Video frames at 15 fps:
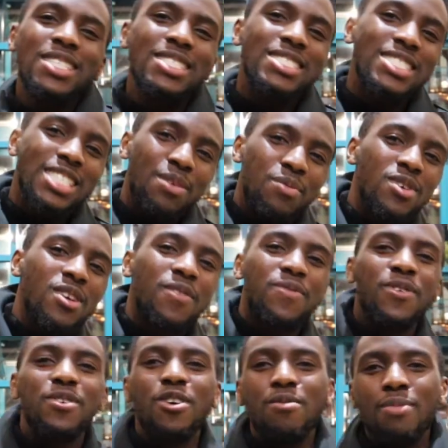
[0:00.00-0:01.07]
send me your
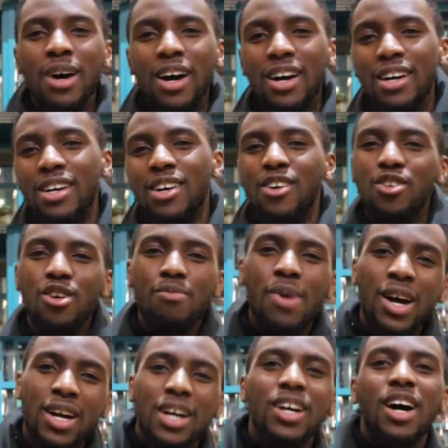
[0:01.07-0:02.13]
phone number or your
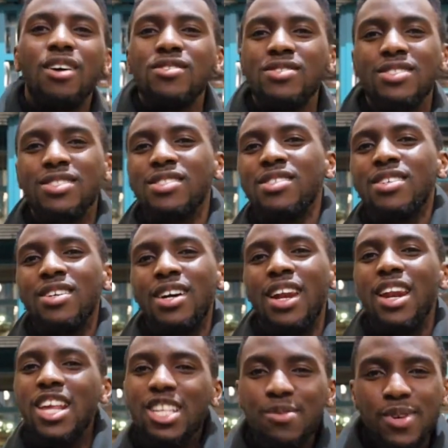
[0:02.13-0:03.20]
bank account,
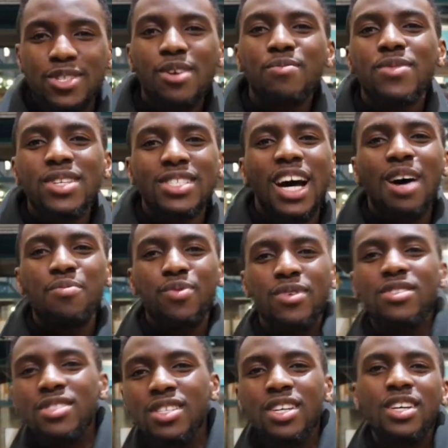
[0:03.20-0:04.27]
let's make some things
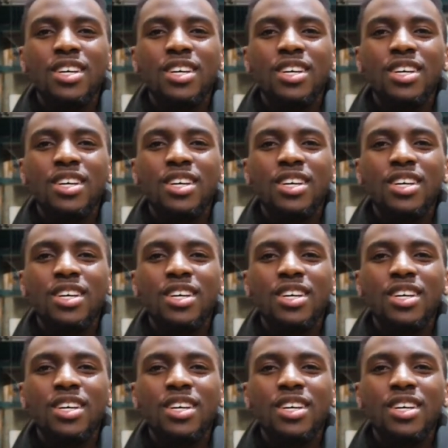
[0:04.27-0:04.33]
happen.